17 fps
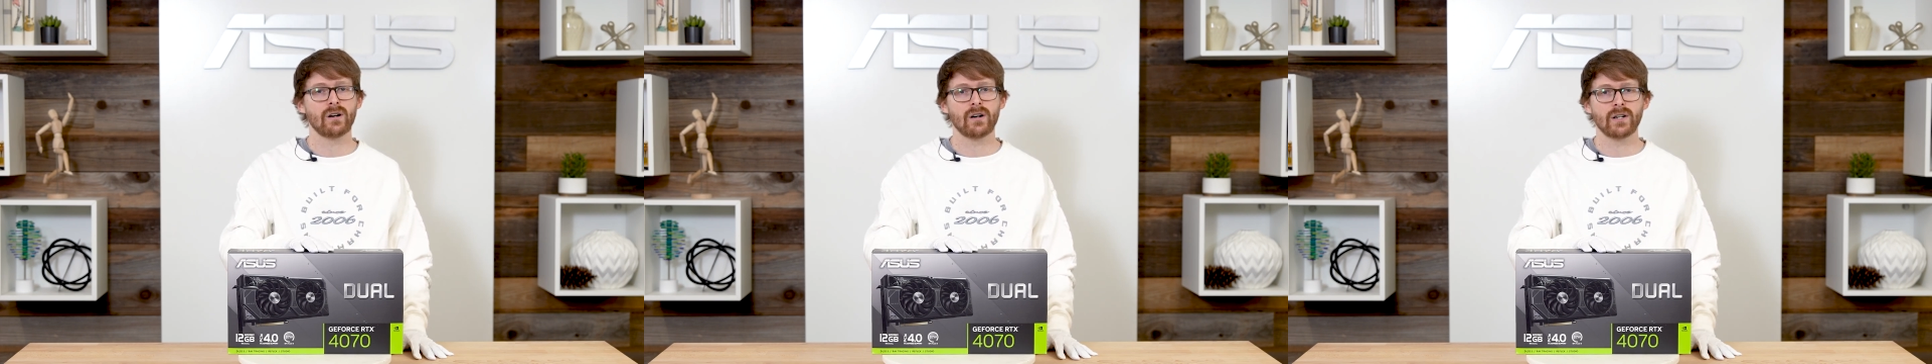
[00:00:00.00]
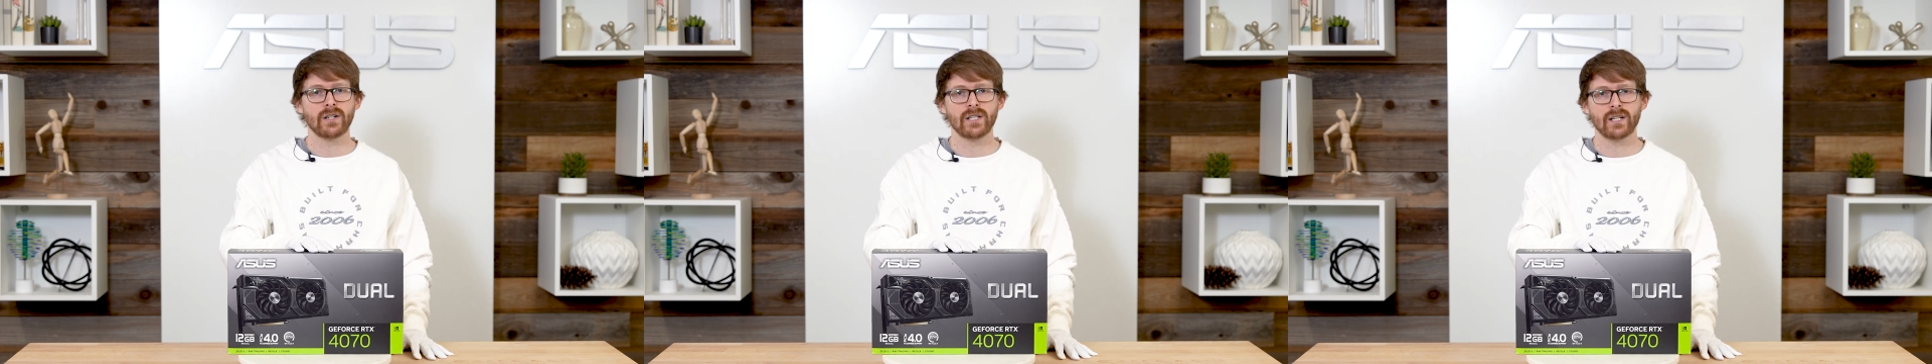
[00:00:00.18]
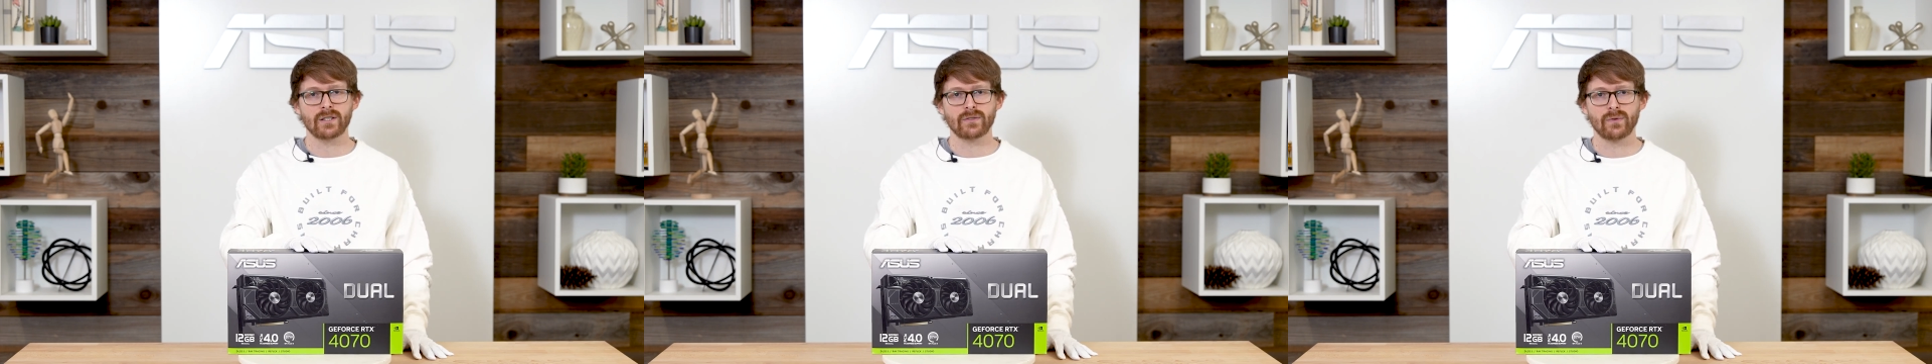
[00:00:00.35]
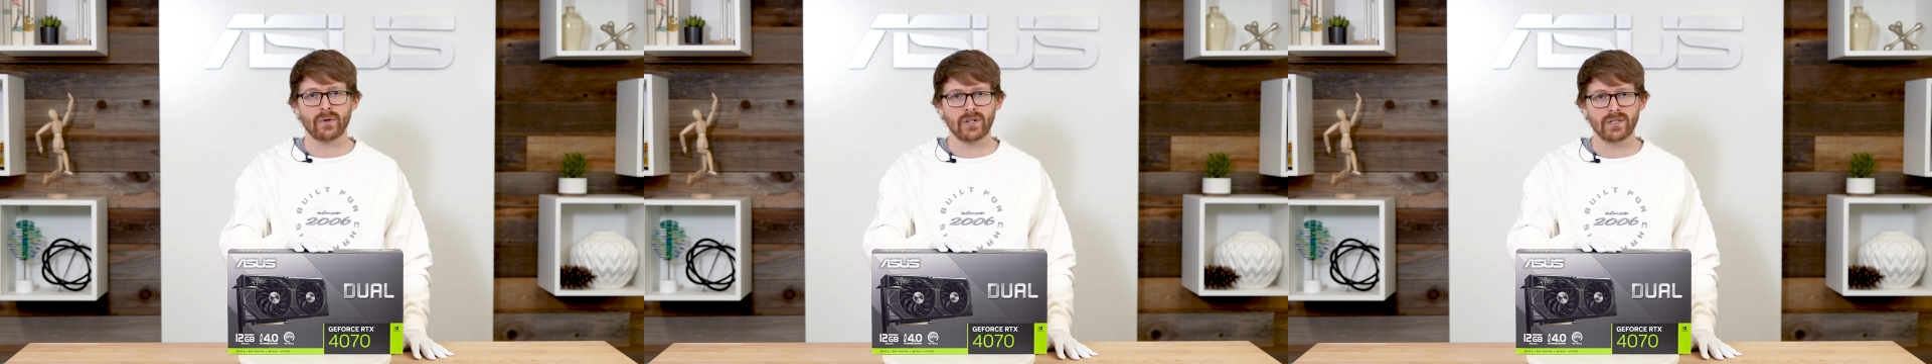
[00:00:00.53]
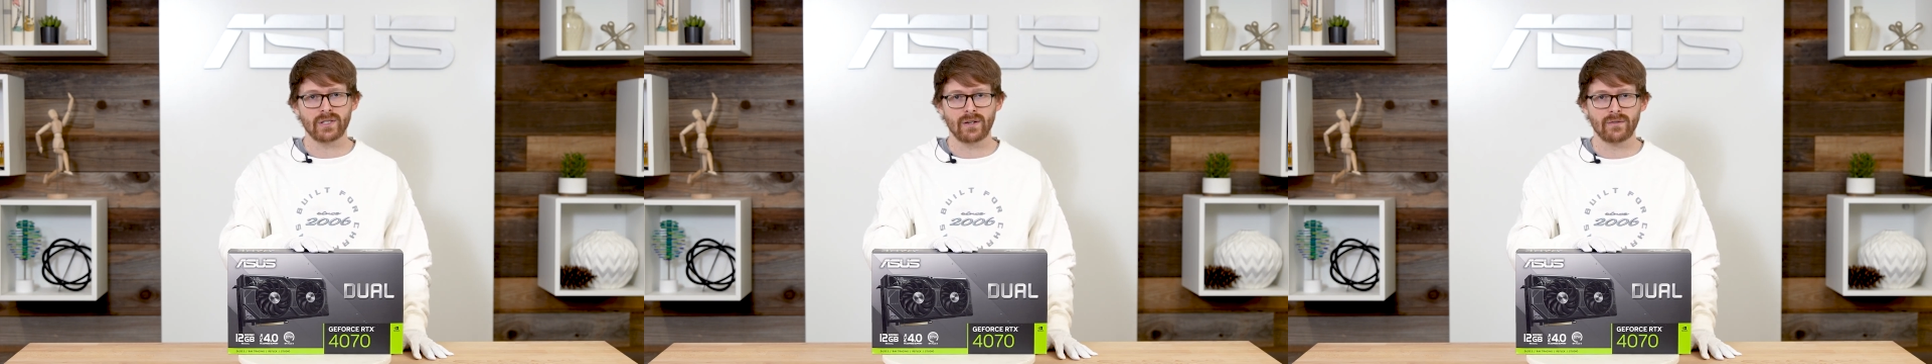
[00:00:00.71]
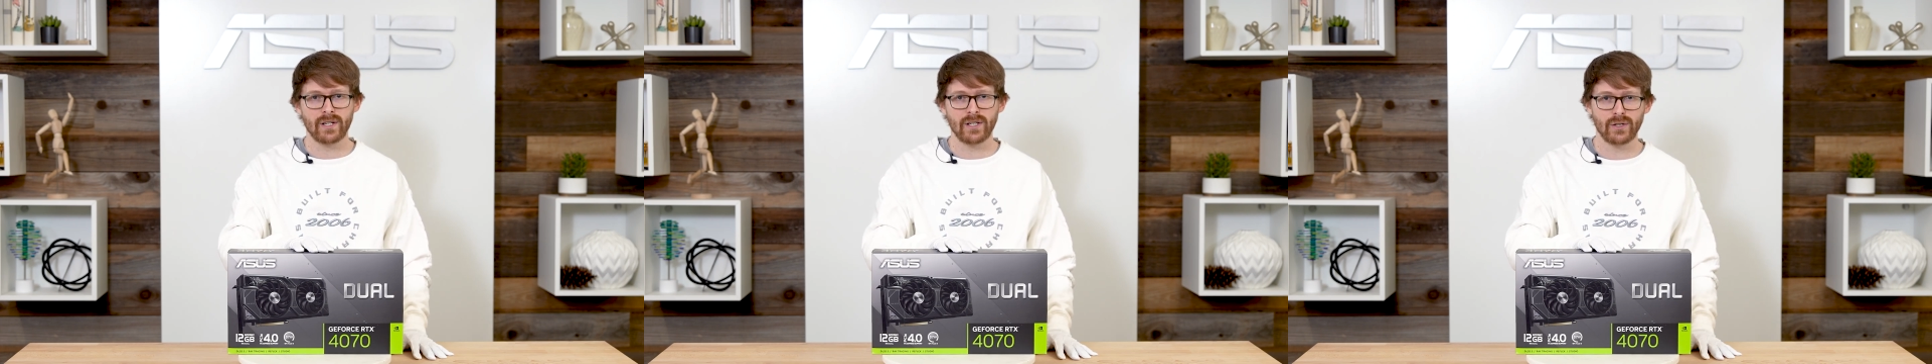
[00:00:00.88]
RTX
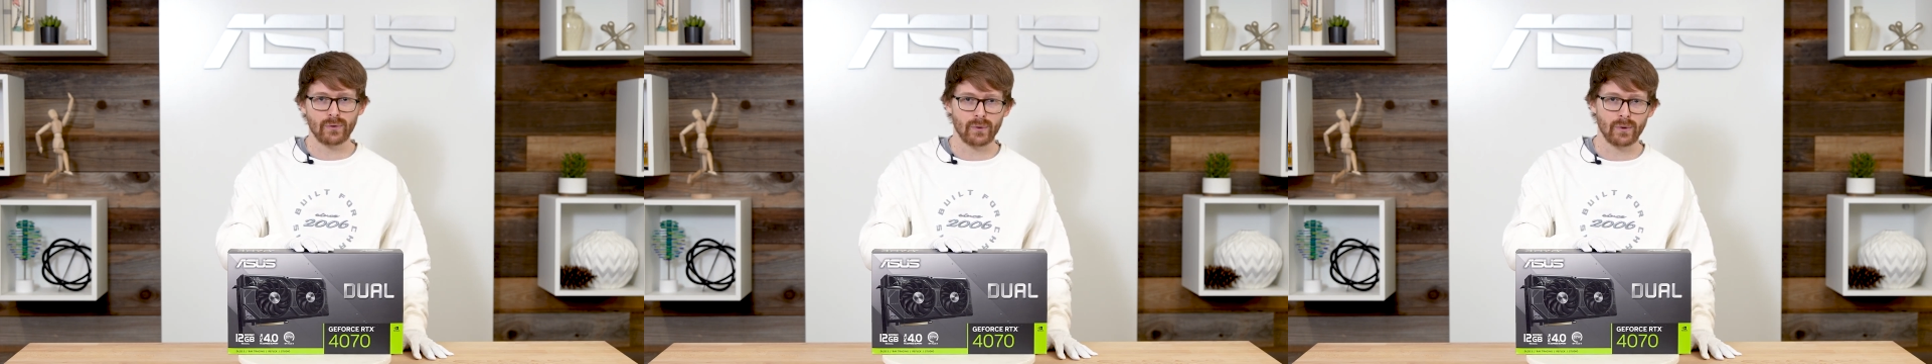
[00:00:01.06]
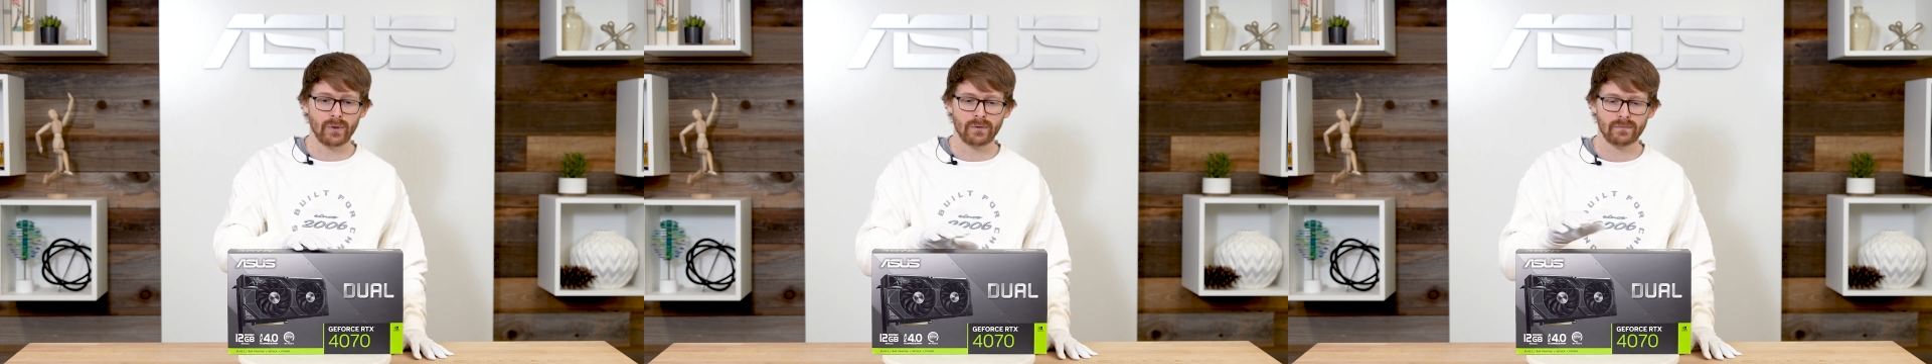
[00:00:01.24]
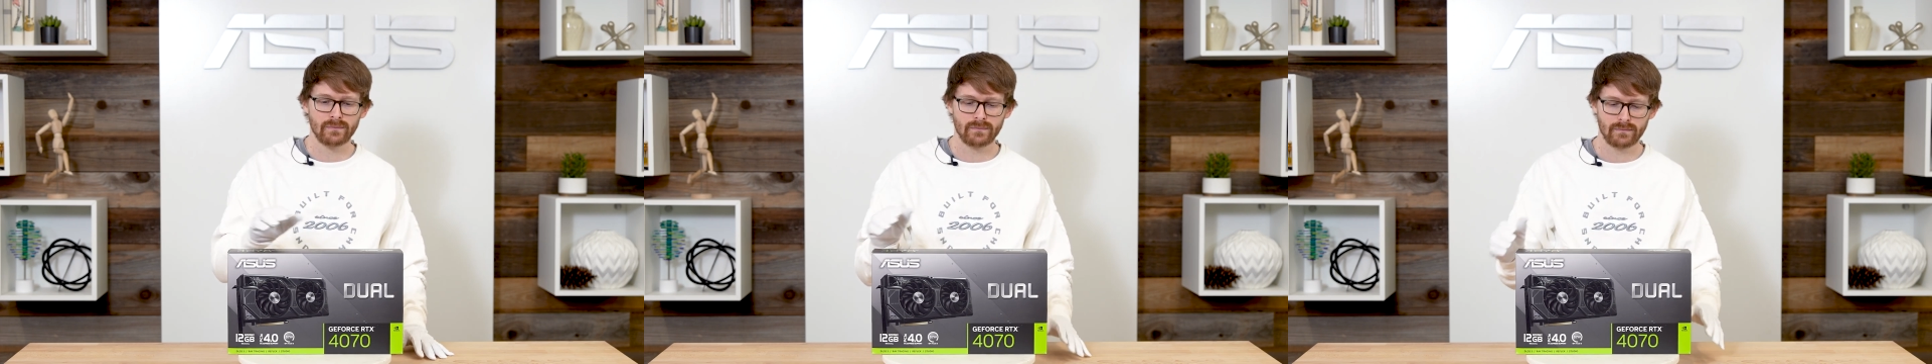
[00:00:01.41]
4070 Dual.